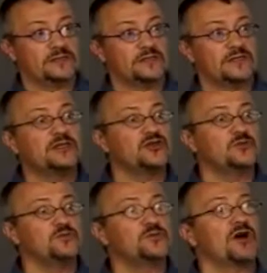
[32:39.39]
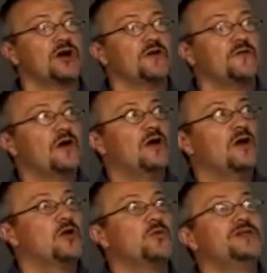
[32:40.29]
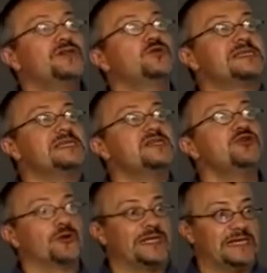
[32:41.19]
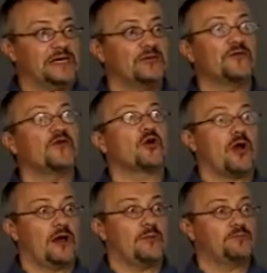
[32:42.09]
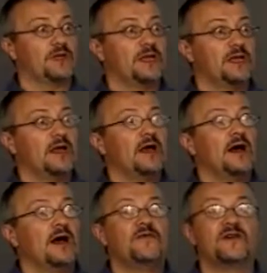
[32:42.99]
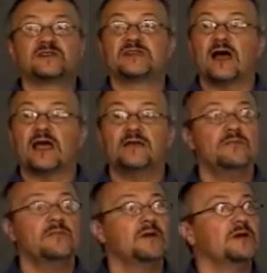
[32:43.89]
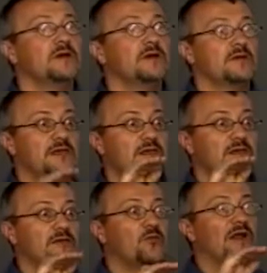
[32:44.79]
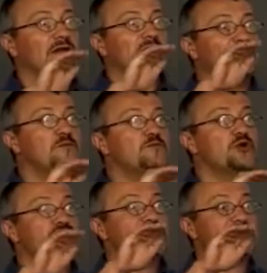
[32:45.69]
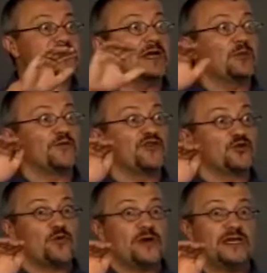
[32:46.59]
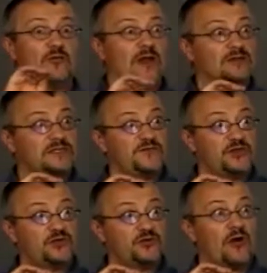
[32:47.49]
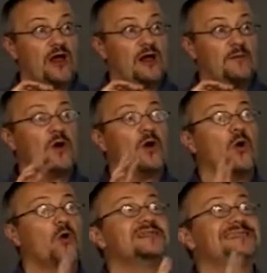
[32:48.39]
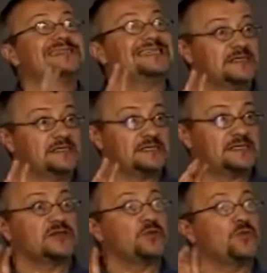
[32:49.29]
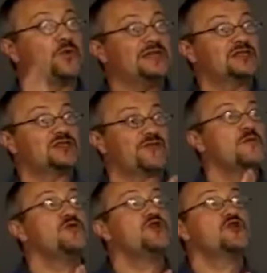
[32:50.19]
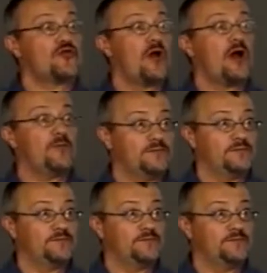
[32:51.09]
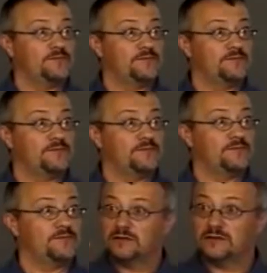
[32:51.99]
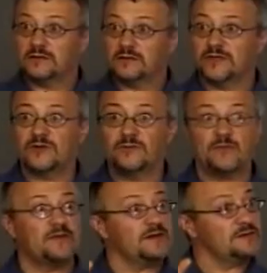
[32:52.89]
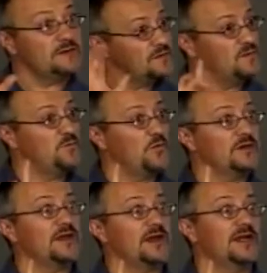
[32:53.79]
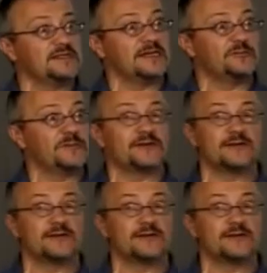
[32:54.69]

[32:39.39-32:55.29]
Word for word: in terms of reducing your yield of a crop? The time, the relative emergence time of your weed relative to your crop, or the distance that the weed is from your crop? Okay? I'm going to repeat this. This is an important concept here